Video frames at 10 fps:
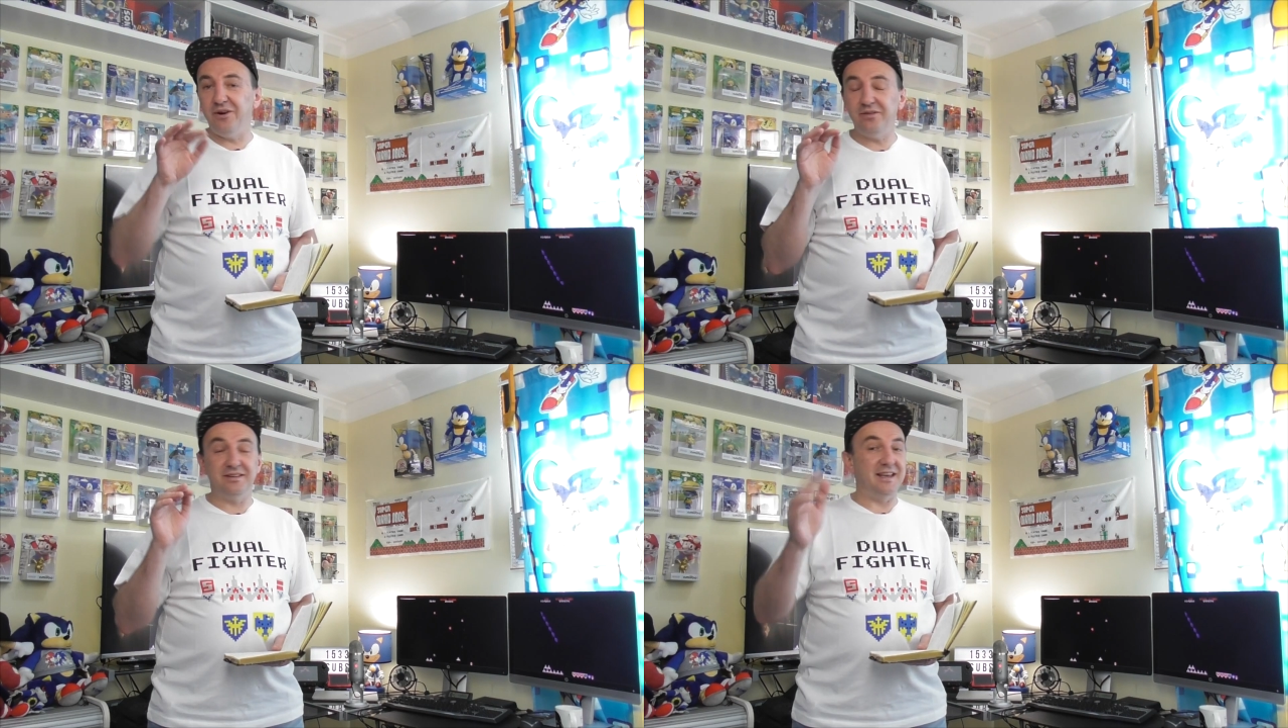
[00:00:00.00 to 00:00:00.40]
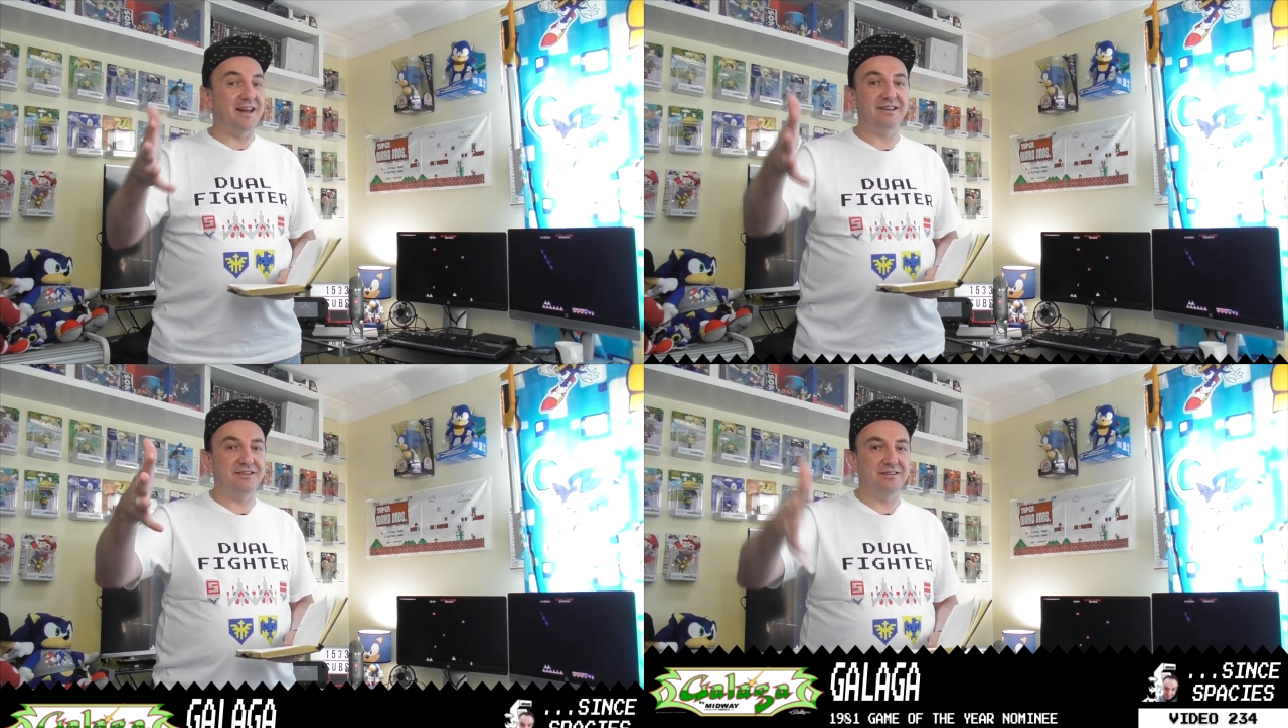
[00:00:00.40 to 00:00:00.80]
or
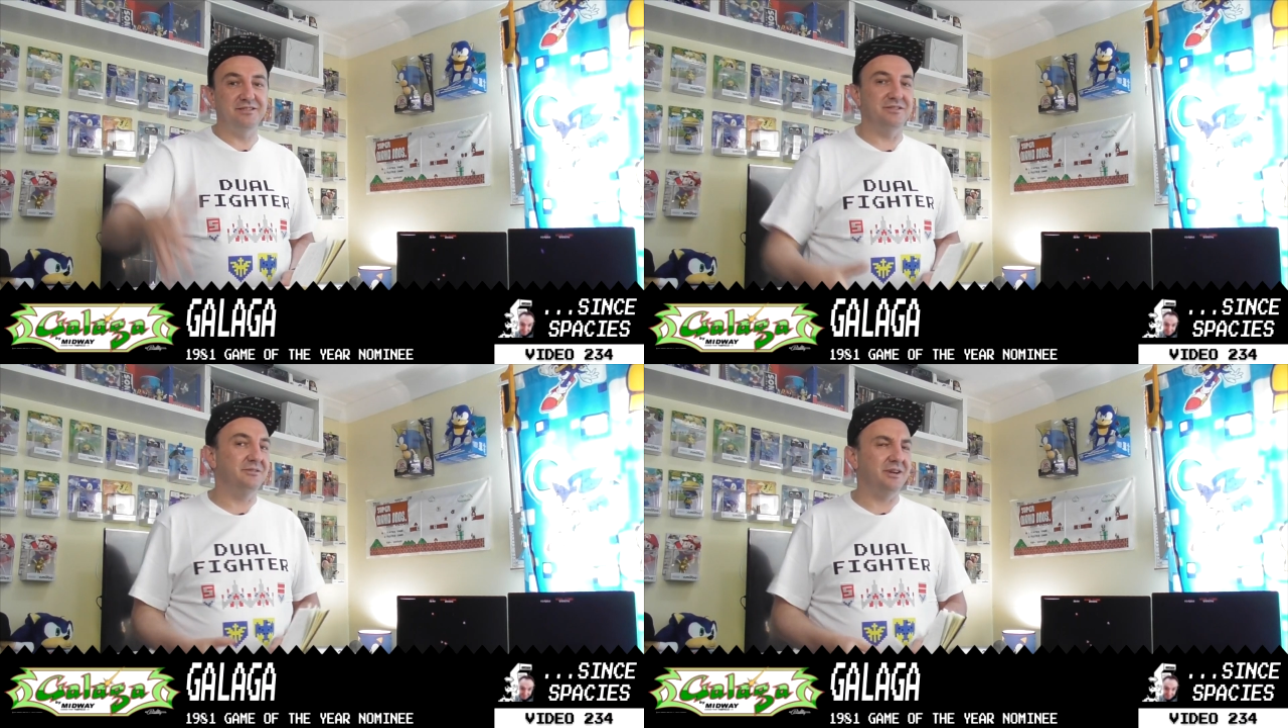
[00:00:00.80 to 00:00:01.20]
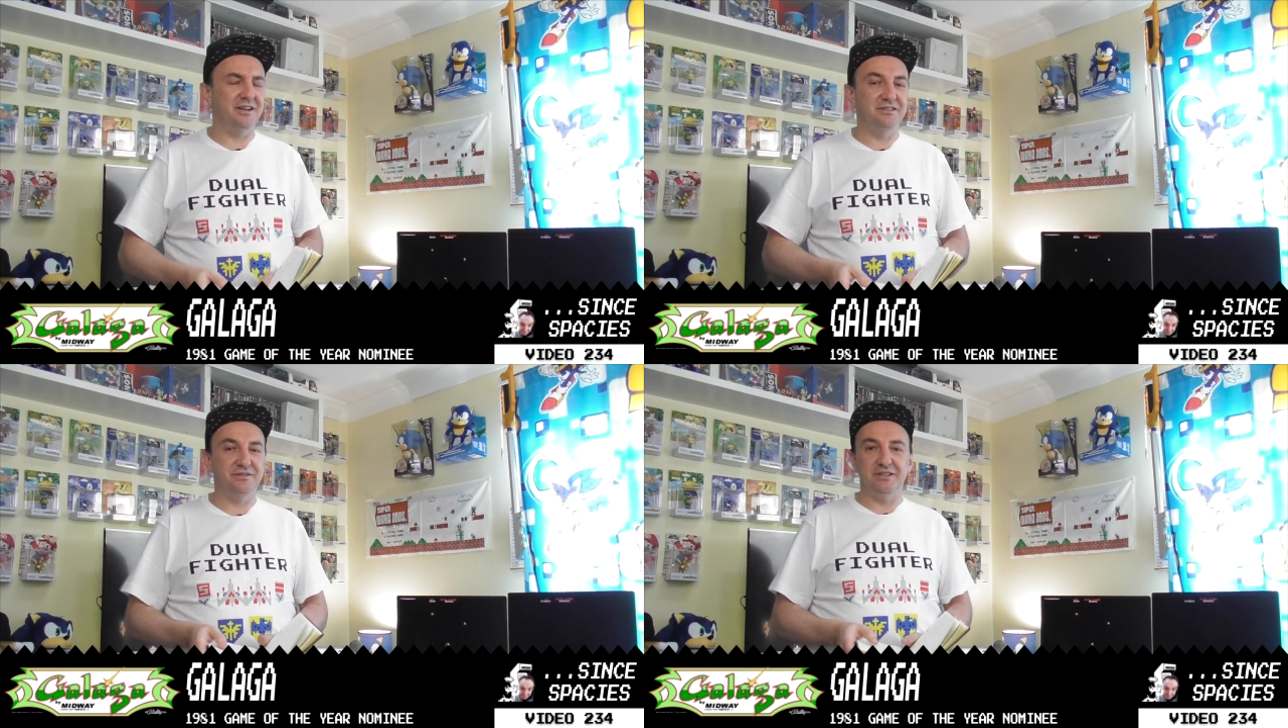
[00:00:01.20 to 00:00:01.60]
Gallagher as you
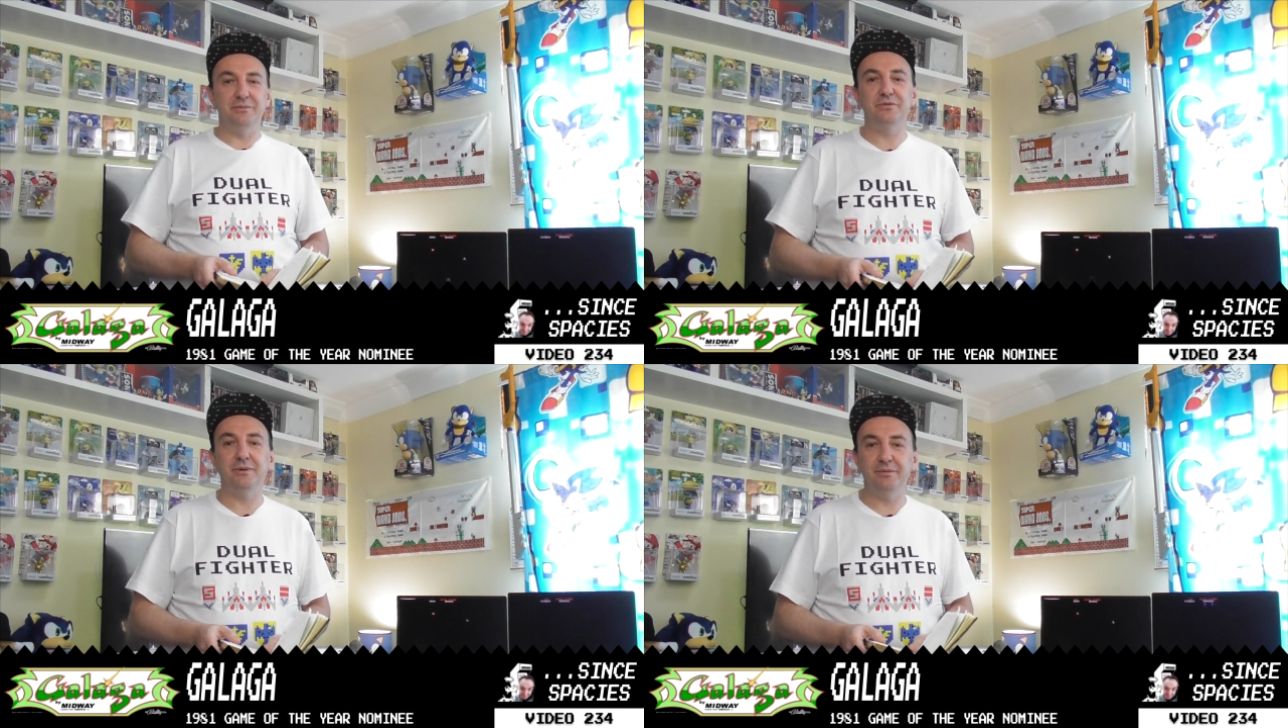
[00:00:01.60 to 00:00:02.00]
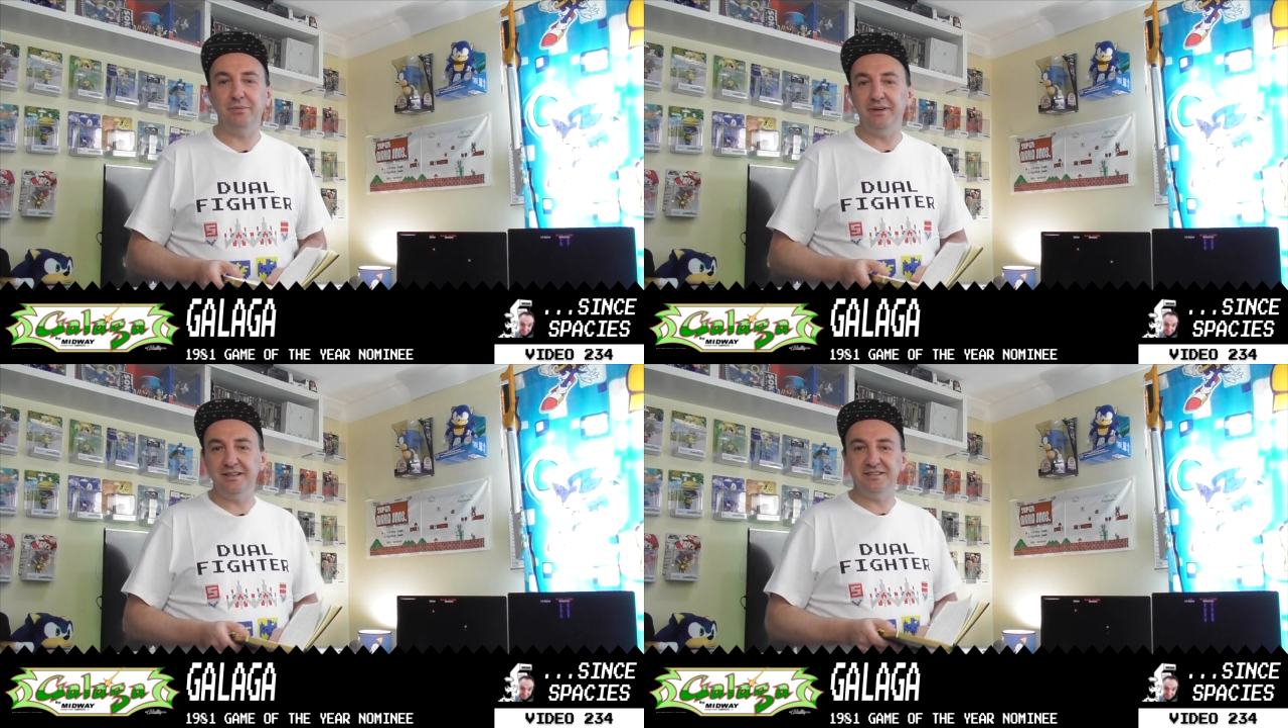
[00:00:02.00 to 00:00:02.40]
guys seem to want to
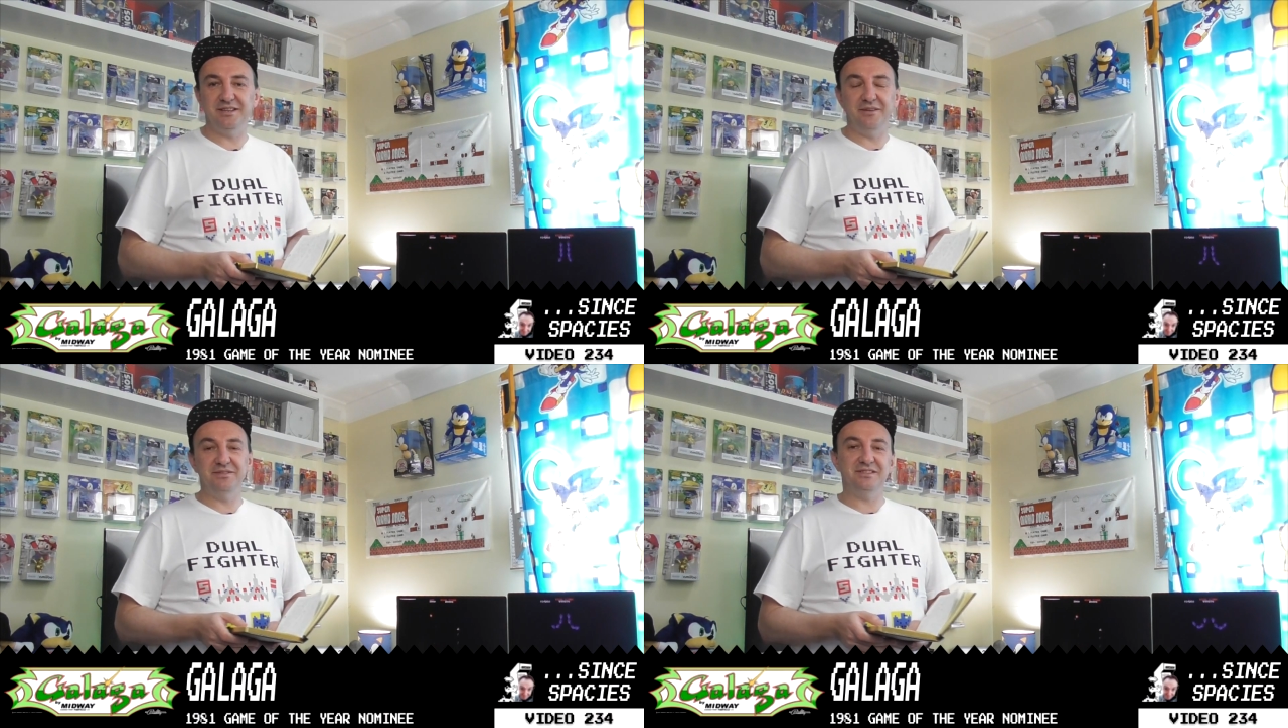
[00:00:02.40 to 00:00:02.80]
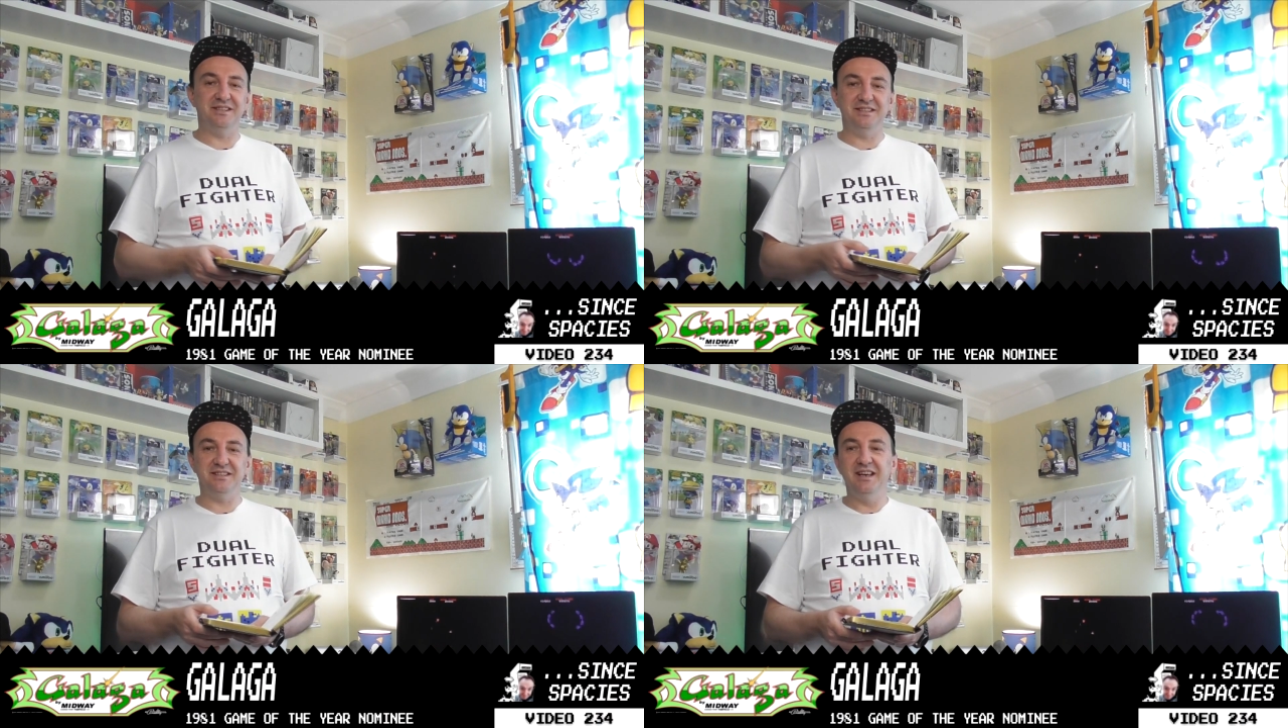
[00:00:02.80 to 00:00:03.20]
pronounce it
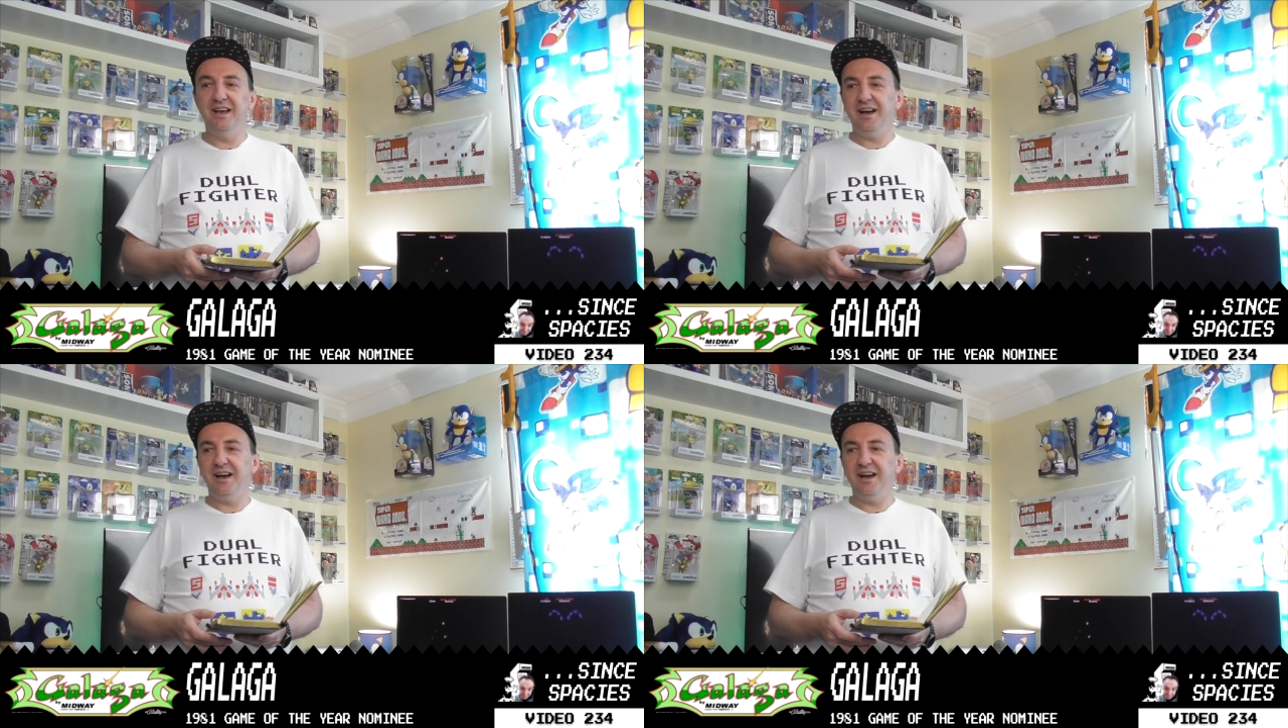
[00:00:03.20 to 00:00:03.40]
overseas.